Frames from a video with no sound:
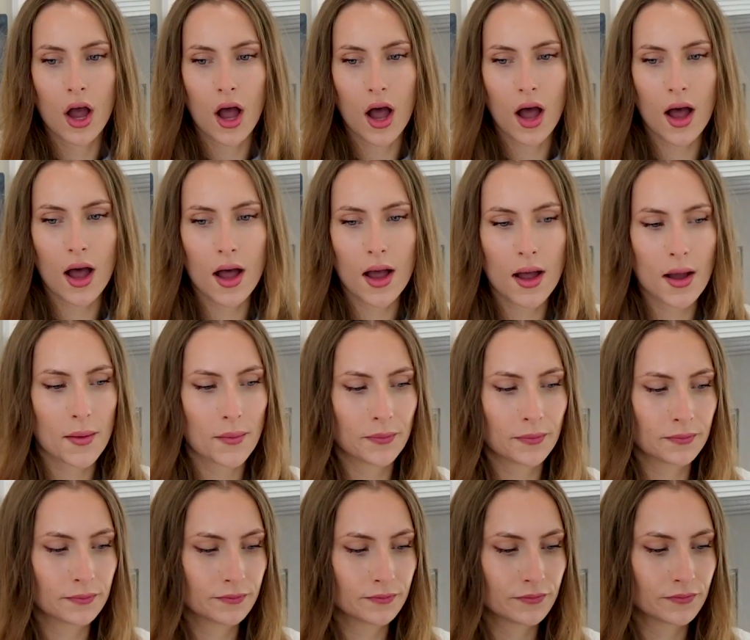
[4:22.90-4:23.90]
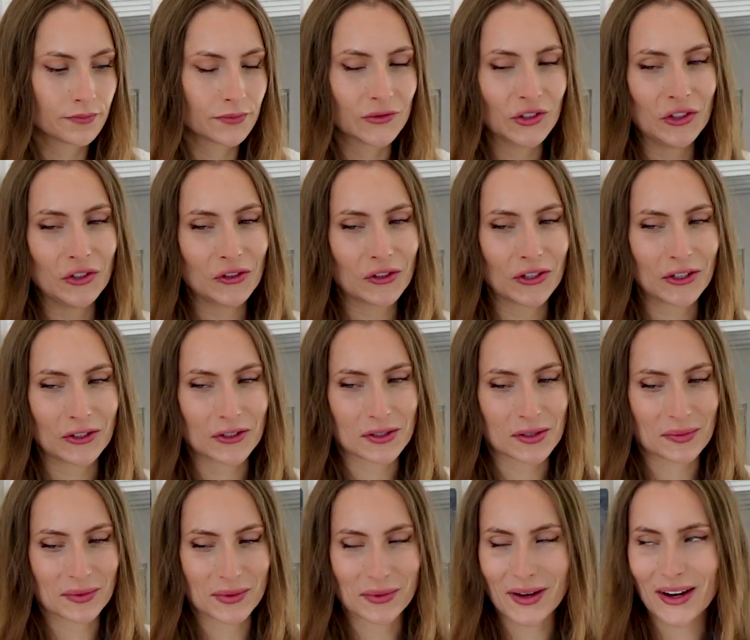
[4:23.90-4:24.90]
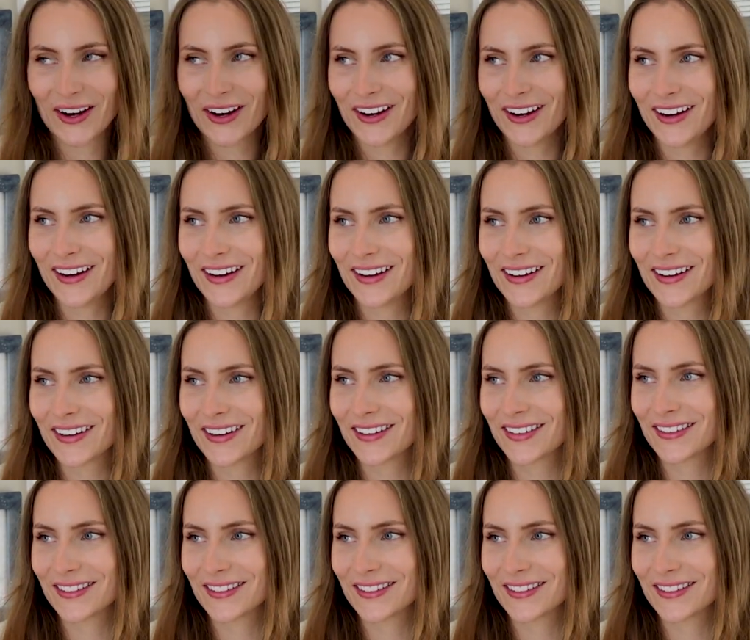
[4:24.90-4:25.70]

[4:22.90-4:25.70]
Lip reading: You can use the blueberry.